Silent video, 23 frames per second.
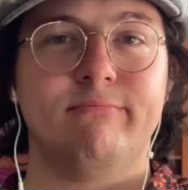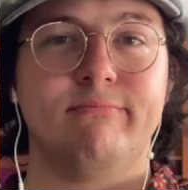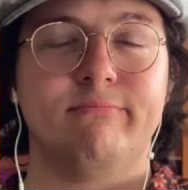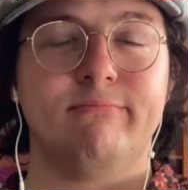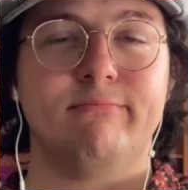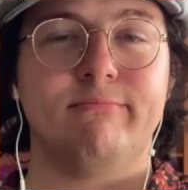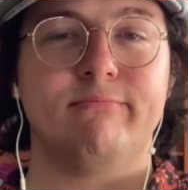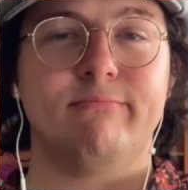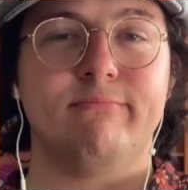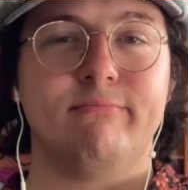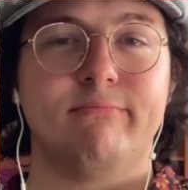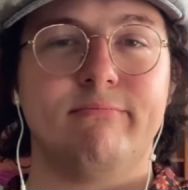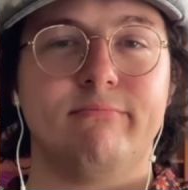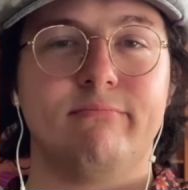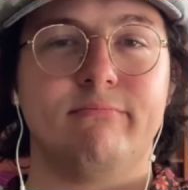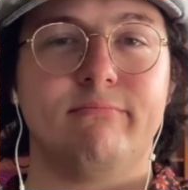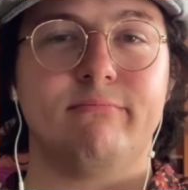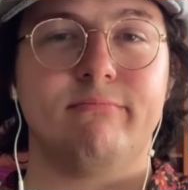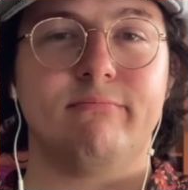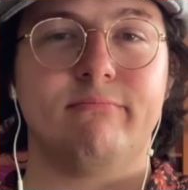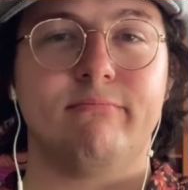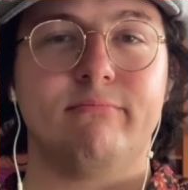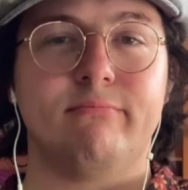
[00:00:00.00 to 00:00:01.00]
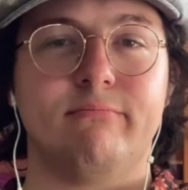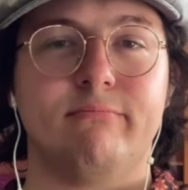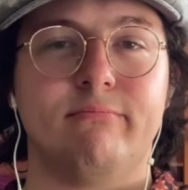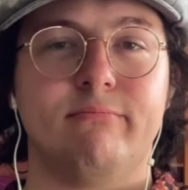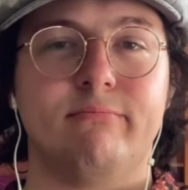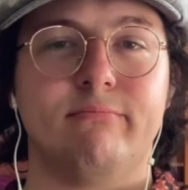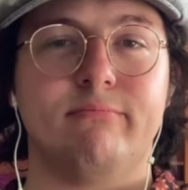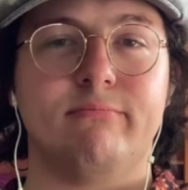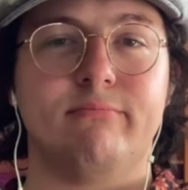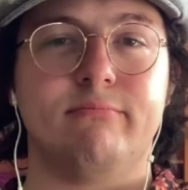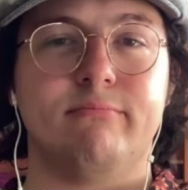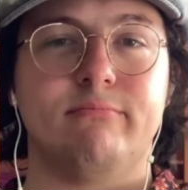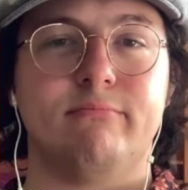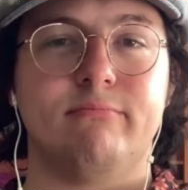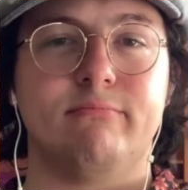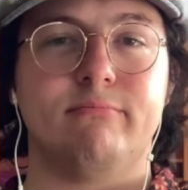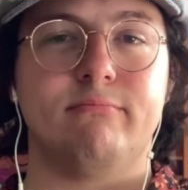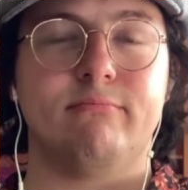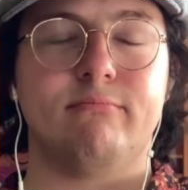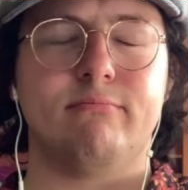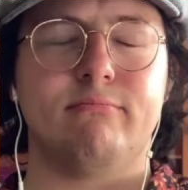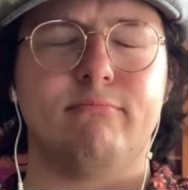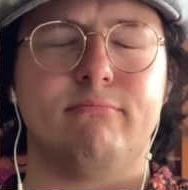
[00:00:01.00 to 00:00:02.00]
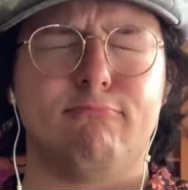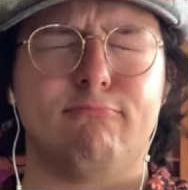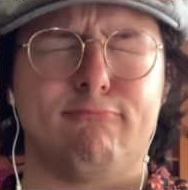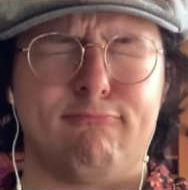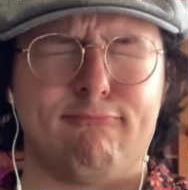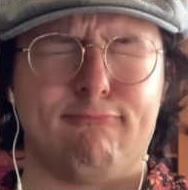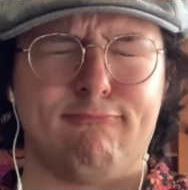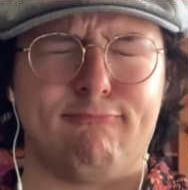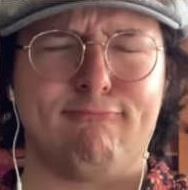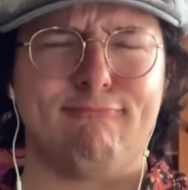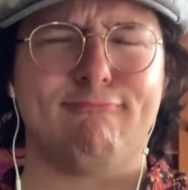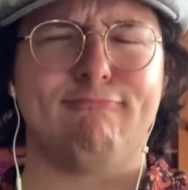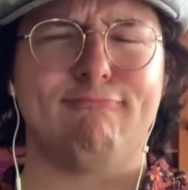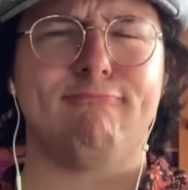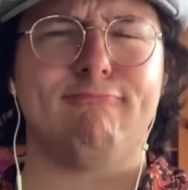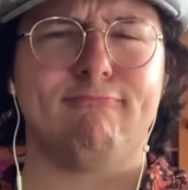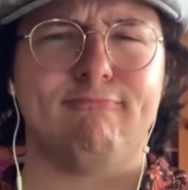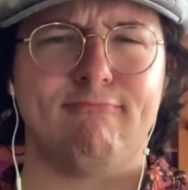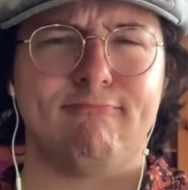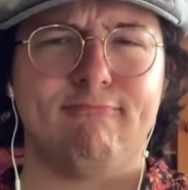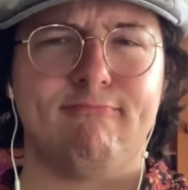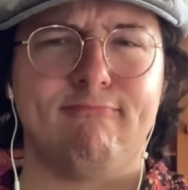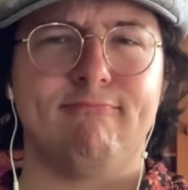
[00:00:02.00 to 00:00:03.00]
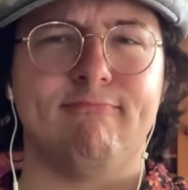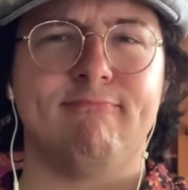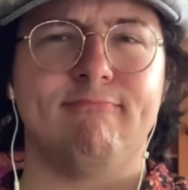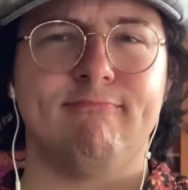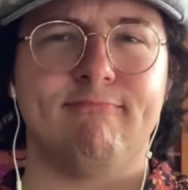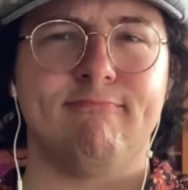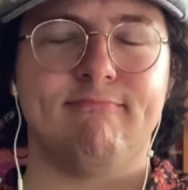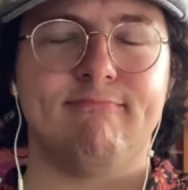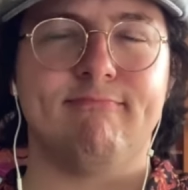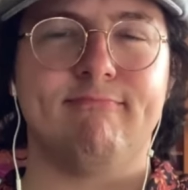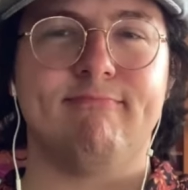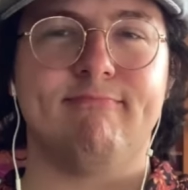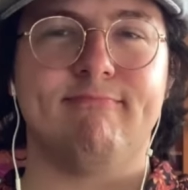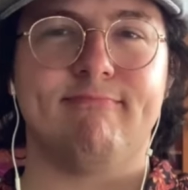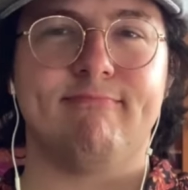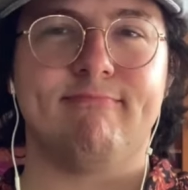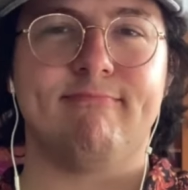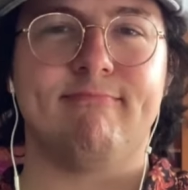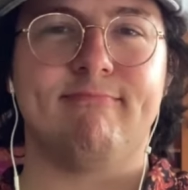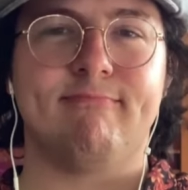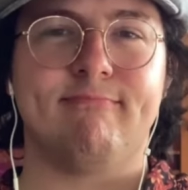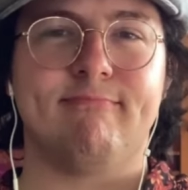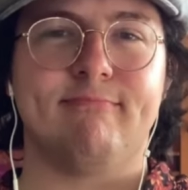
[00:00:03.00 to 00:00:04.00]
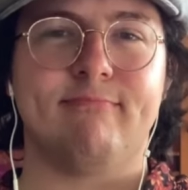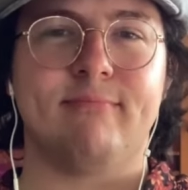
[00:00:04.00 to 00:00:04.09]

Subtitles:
(not speaking)